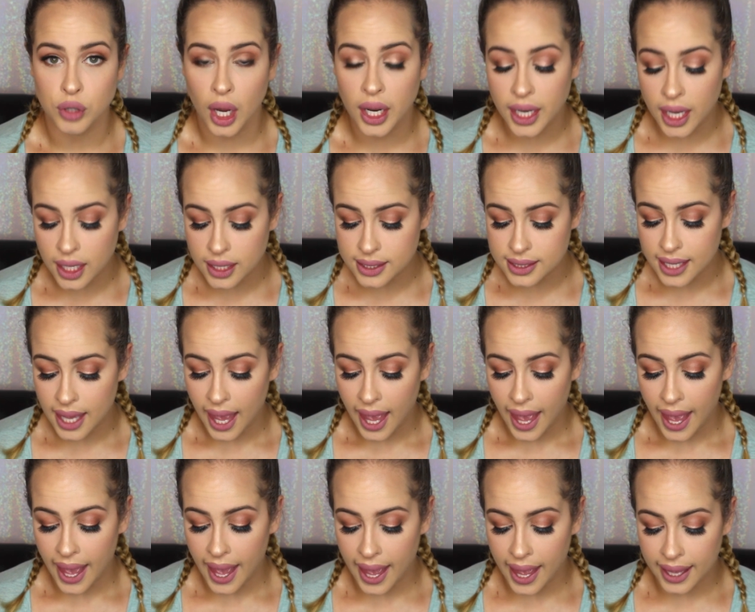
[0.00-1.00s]
product,
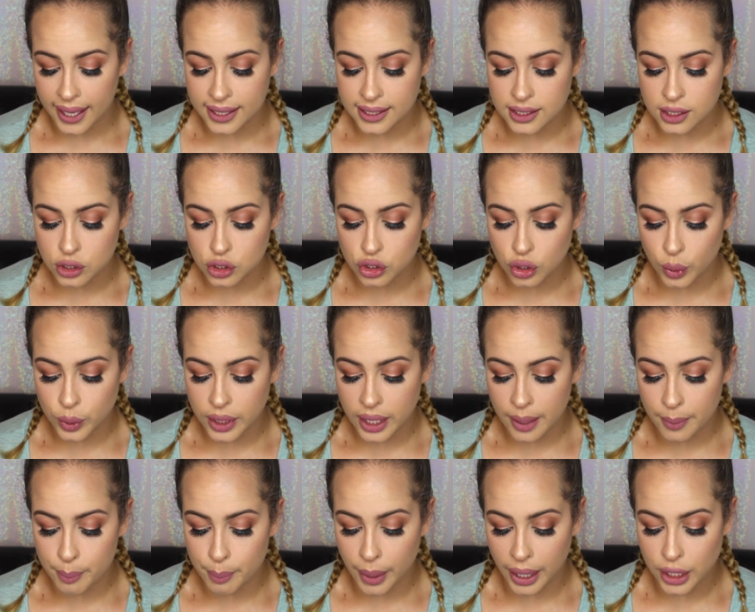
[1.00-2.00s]
and
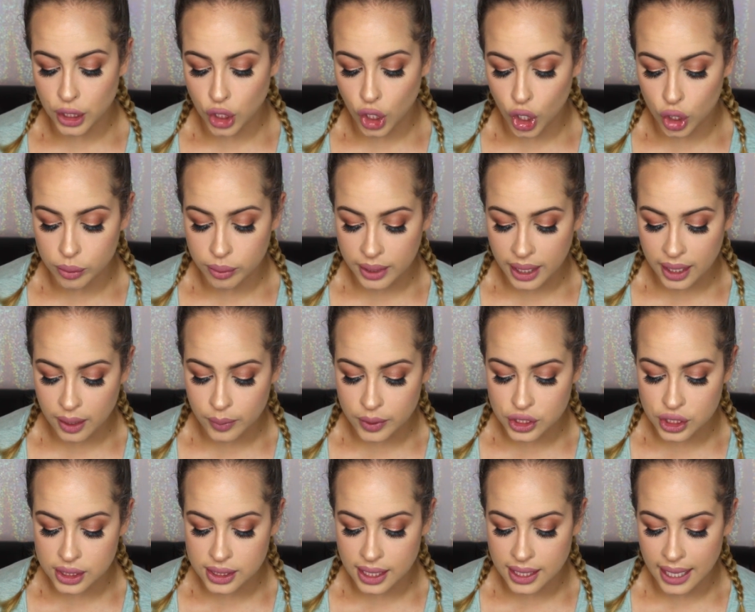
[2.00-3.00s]
sodium bicarbonate,
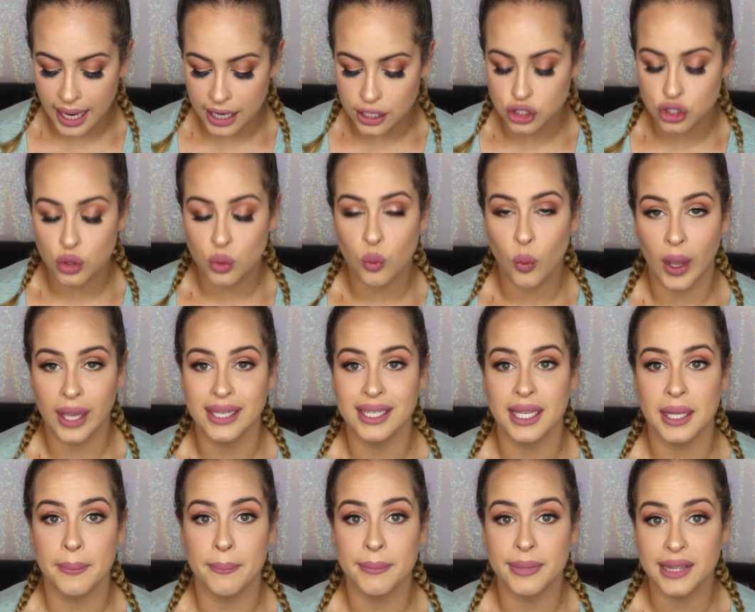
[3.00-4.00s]
which is the natural
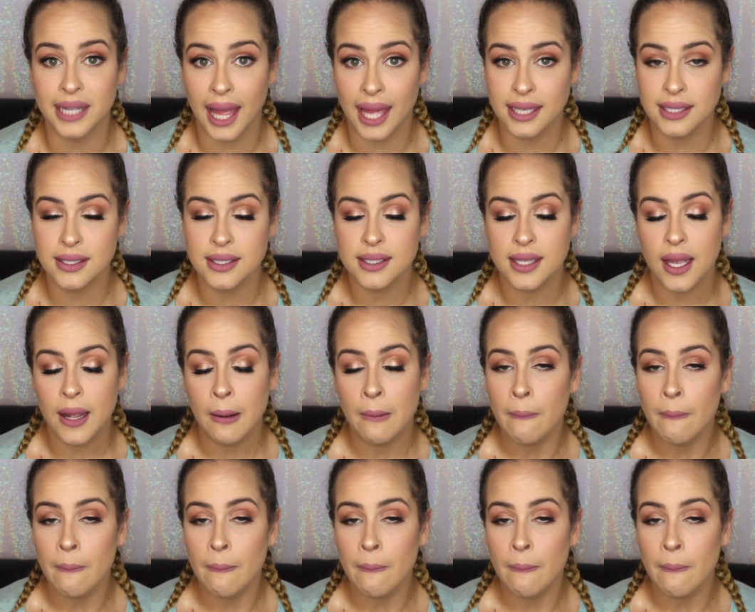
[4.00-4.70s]
whitening blend,